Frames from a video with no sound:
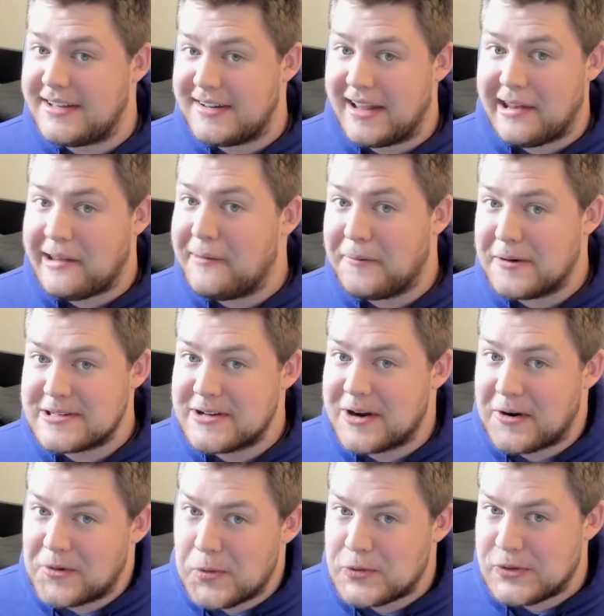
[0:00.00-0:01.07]
like it was in
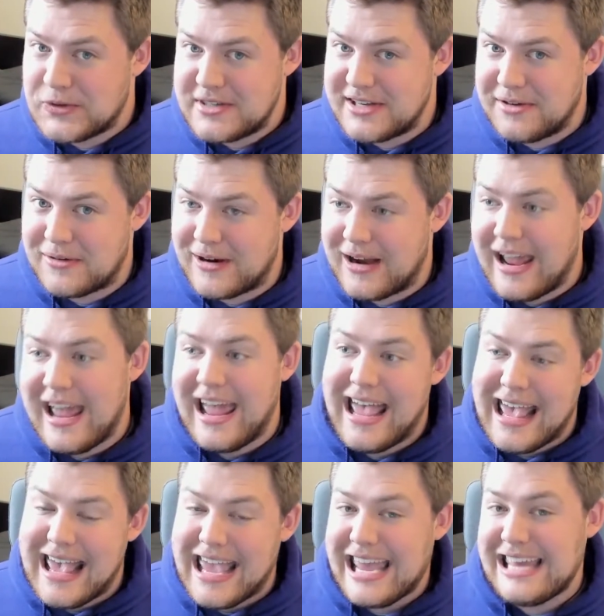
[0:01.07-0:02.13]
Heart Gold Soul Silver.
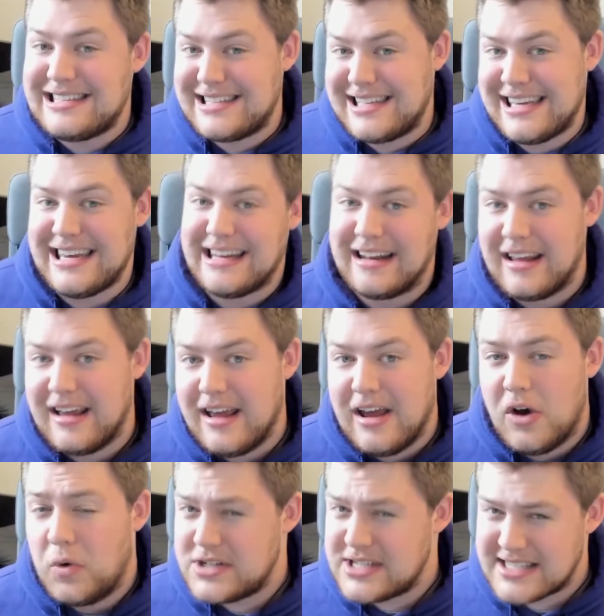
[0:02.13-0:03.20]
18,
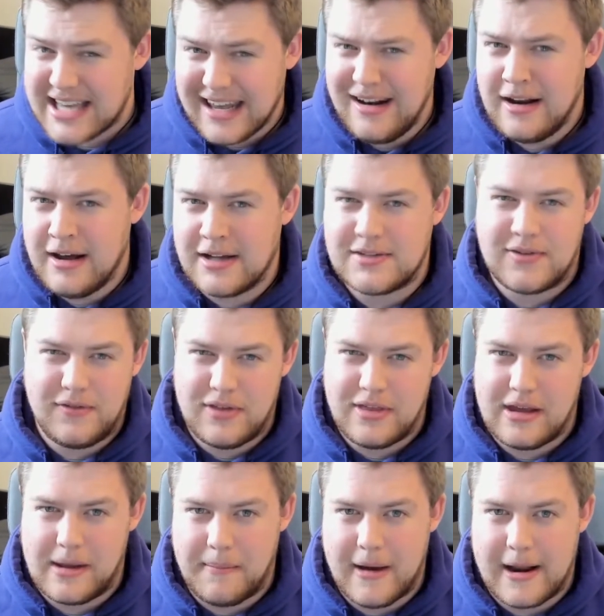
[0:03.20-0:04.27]
which is kind of nuts if you
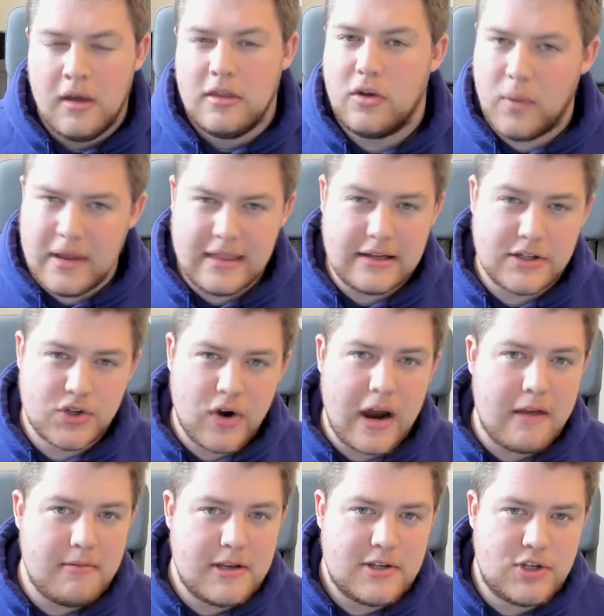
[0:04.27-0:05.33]
think about it. The way to
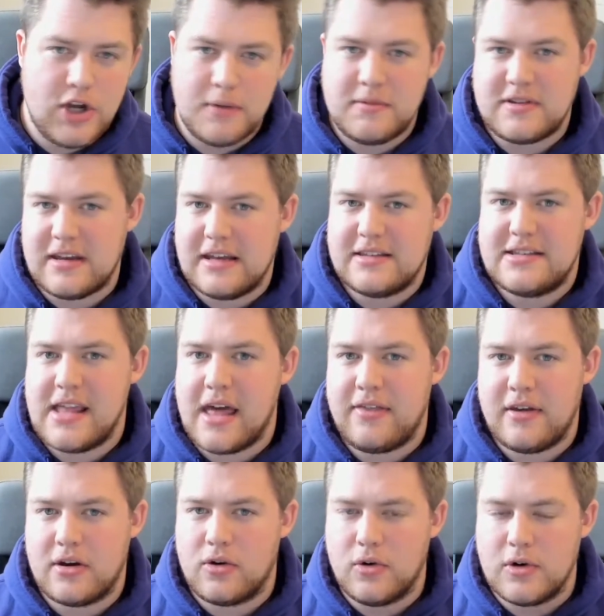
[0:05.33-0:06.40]
describe these gyms is that
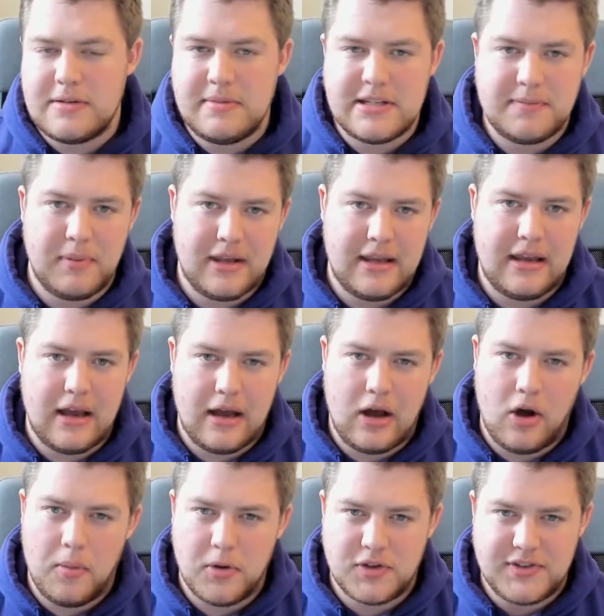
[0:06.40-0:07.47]
they're going to be split
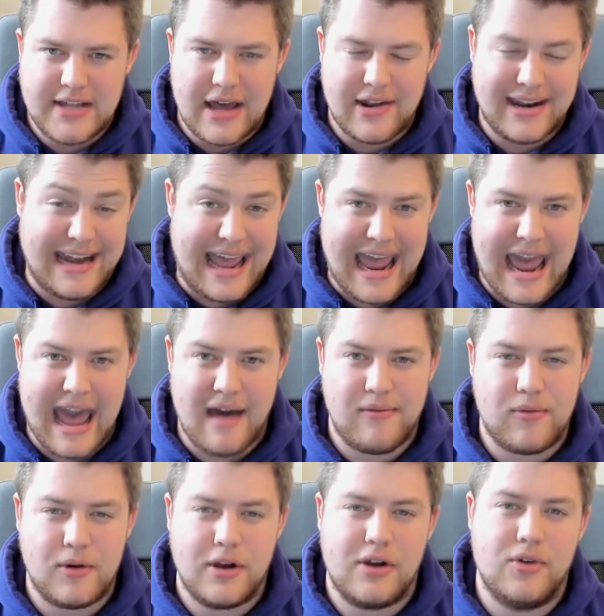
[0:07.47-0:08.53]
almost down in half,
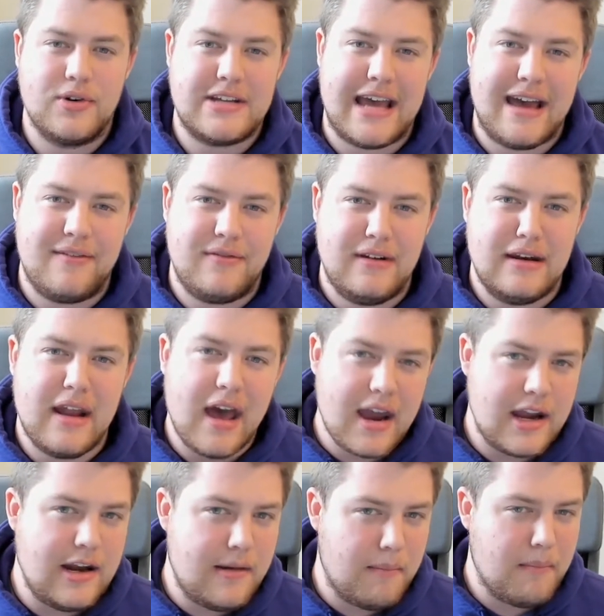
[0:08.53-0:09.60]
where you're going to have
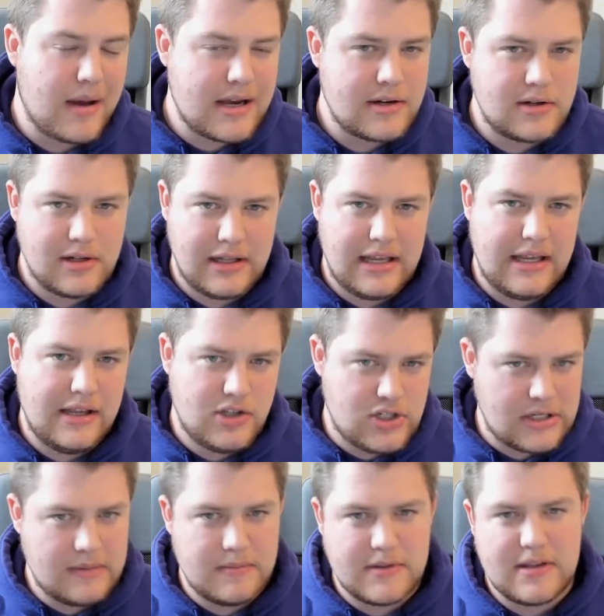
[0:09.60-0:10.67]
9 minor league
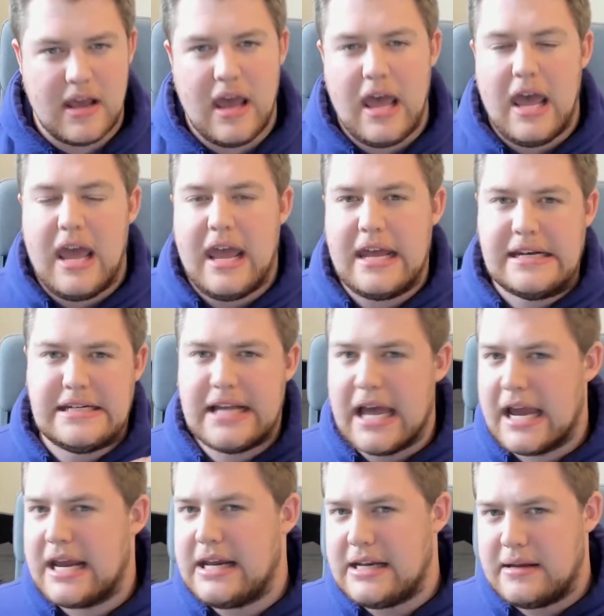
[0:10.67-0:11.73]
gyms and
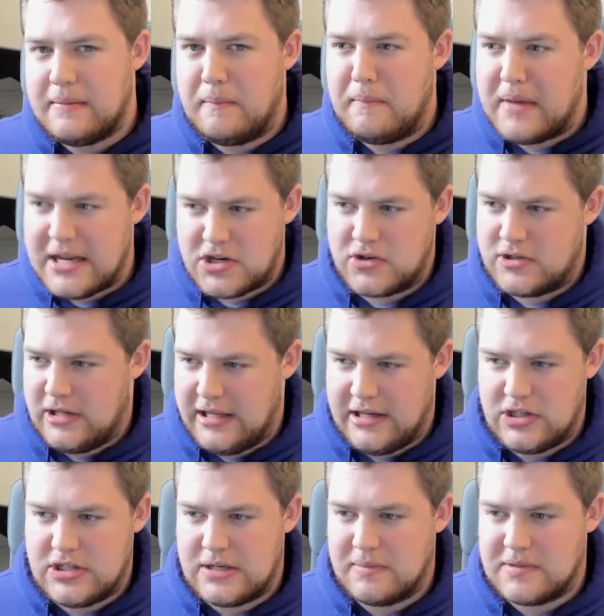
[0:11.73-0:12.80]
9 major league
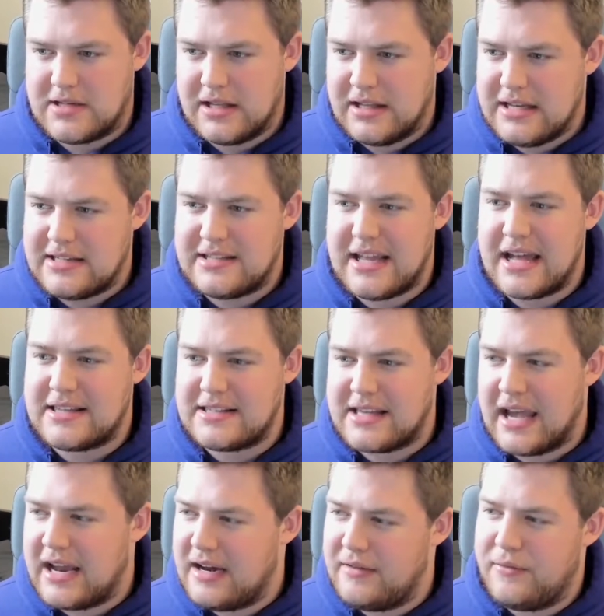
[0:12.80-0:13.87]
gyms. At least that's
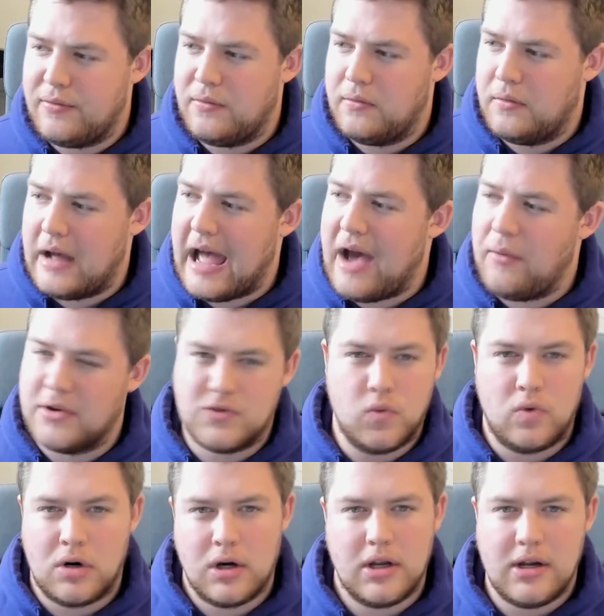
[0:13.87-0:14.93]
kind of how it's
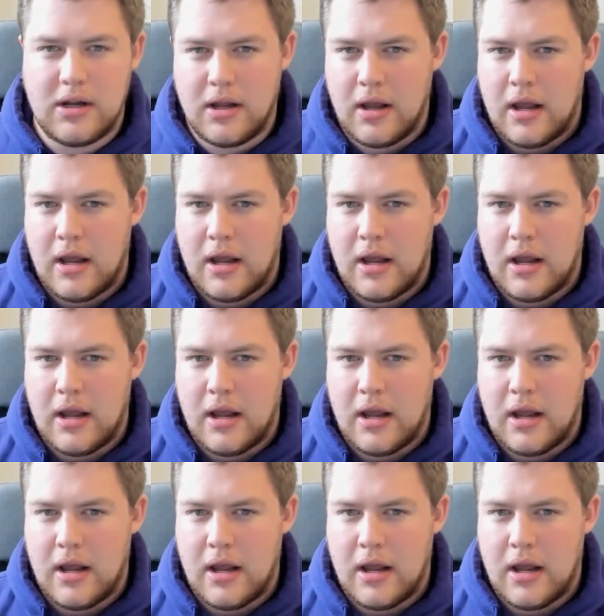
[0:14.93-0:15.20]
worded in the